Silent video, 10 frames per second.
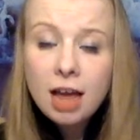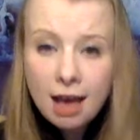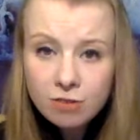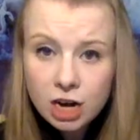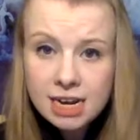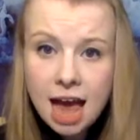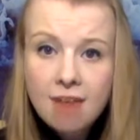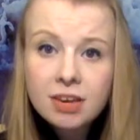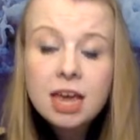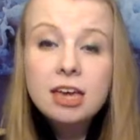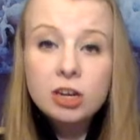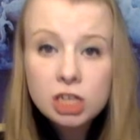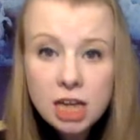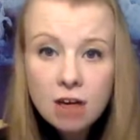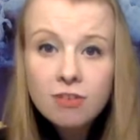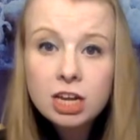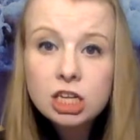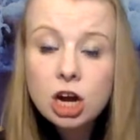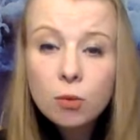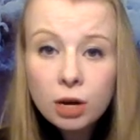have tried to advocate yourself and it's
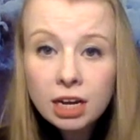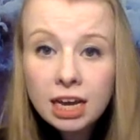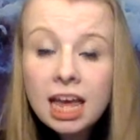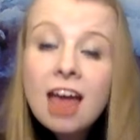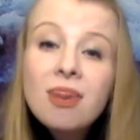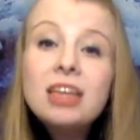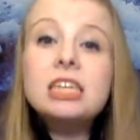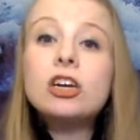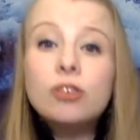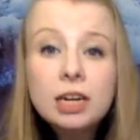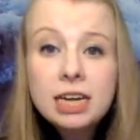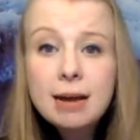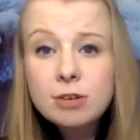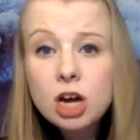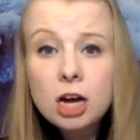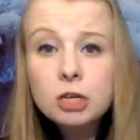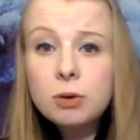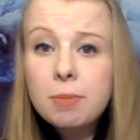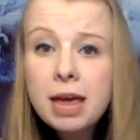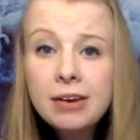not working, that's a great time to talk to a
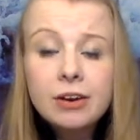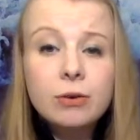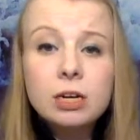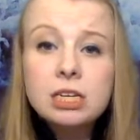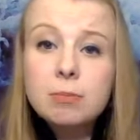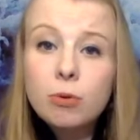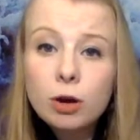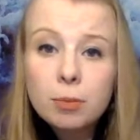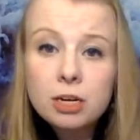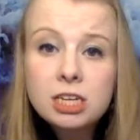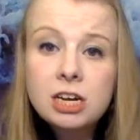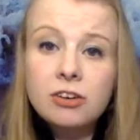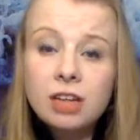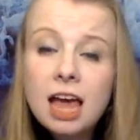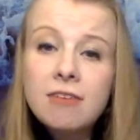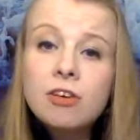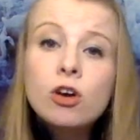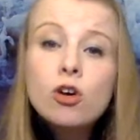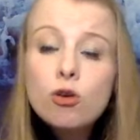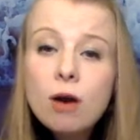parent or a support person in your life,
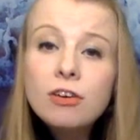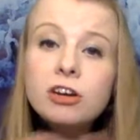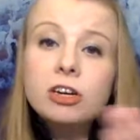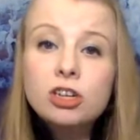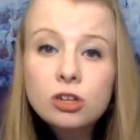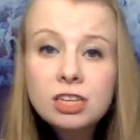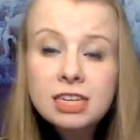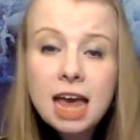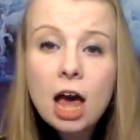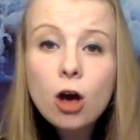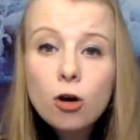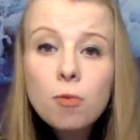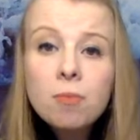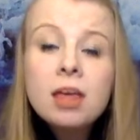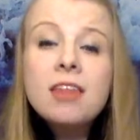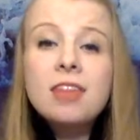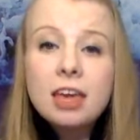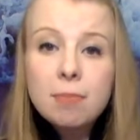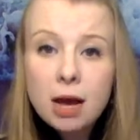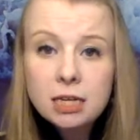whoever your adult is at home that
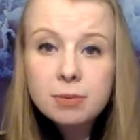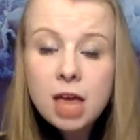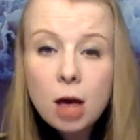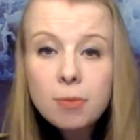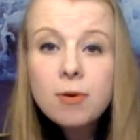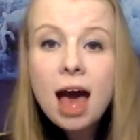can possibly help you.